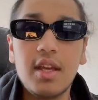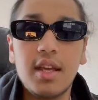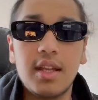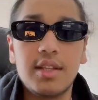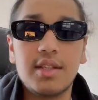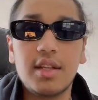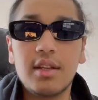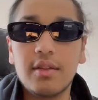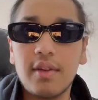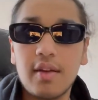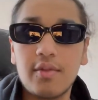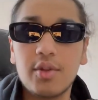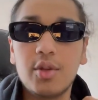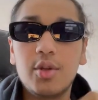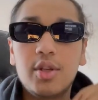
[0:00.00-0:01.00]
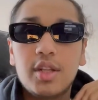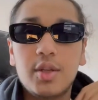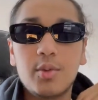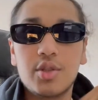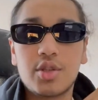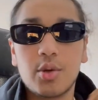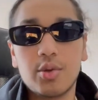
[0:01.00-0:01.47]
Instead of having the hoodie
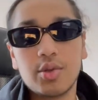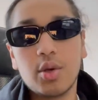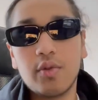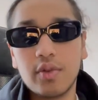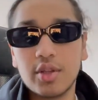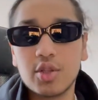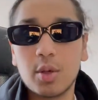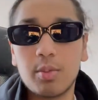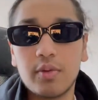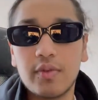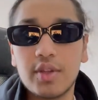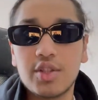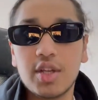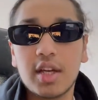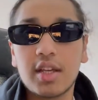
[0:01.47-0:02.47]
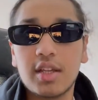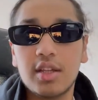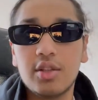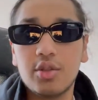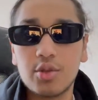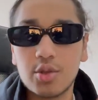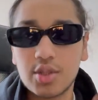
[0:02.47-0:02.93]
which goes over the top of the jacket,
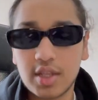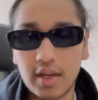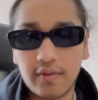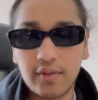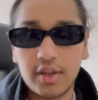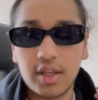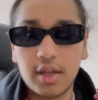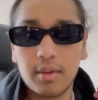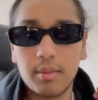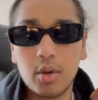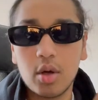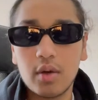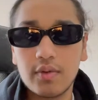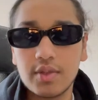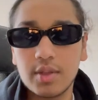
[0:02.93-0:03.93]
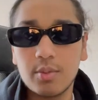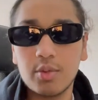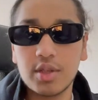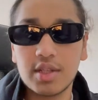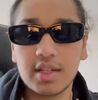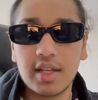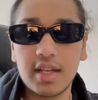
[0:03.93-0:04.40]
you just have the um, half zip
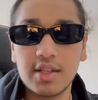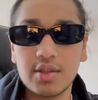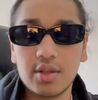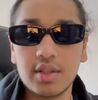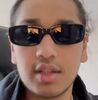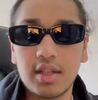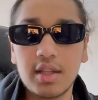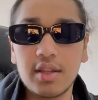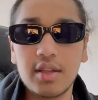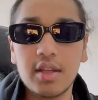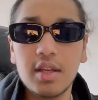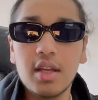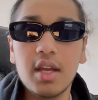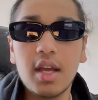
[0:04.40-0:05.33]
which lays underneath it.